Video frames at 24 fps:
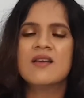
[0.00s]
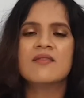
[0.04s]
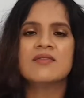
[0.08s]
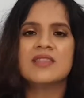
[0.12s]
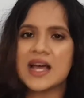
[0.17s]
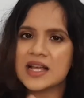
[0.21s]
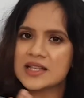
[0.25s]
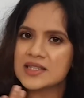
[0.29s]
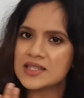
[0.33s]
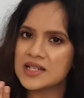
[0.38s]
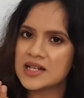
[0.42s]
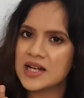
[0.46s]

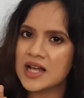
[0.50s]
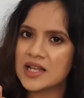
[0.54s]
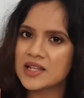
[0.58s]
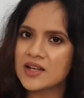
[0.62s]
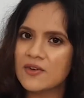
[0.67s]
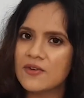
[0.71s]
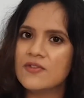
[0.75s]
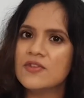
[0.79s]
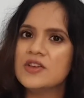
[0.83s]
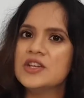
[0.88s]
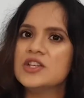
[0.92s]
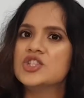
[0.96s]
That's another
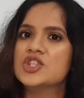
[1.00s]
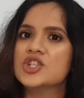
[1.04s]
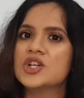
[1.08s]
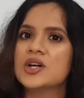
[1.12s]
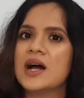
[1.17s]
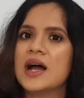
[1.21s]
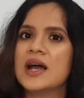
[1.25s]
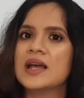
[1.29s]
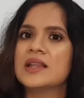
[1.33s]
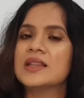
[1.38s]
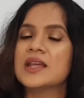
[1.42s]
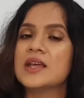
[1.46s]
feature
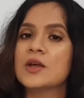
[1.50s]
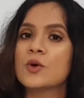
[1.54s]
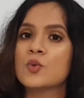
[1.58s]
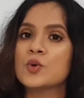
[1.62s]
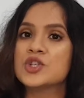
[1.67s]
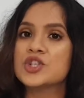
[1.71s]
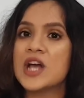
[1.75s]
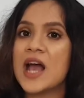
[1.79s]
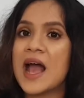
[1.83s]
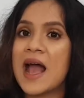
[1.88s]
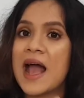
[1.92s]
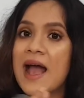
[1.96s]
I think
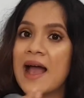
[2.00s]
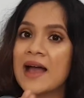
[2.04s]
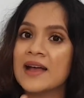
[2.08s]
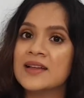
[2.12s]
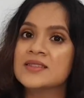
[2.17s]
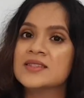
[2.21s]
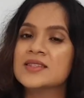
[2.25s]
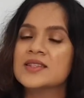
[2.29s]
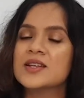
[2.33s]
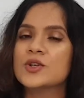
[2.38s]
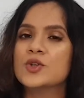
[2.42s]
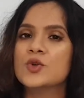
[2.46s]
which
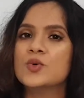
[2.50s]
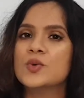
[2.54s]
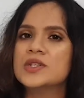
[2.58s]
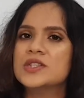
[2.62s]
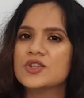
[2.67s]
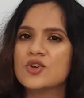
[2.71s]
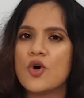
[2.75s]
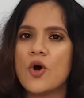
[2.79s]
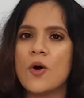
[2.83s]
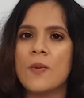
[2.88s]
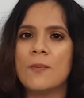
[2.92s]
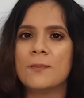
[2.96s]
adds to its
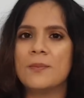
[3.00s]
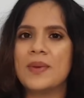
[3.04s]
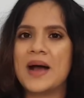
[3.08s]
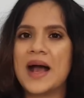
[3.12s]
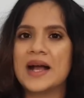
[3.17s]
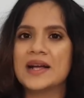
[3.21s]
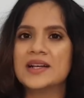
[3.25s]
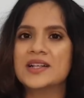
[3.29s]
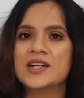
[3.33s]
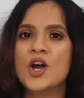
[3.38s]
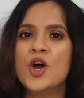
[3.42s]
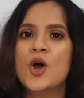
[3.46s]

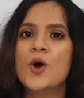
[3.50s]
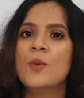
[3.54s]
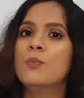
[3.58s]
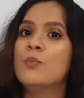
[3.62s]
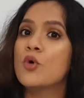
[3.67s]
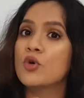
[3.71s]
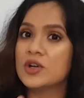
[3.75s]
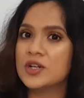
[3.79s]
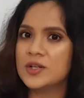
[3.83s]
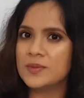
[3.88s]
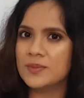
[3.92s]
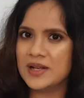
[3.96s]
compact
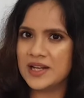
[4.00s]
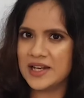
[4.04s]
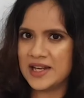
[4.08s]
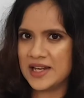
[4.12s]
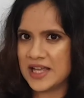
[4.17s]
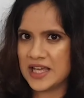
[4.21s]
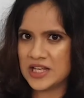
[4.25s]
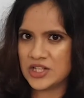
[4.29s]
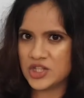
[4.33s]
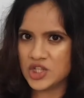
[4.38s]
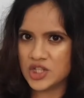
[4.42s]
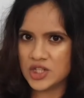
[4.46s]
portable
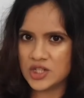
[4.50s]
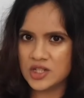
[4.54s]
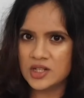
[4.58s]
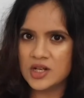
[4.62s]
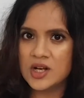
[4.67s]
nature.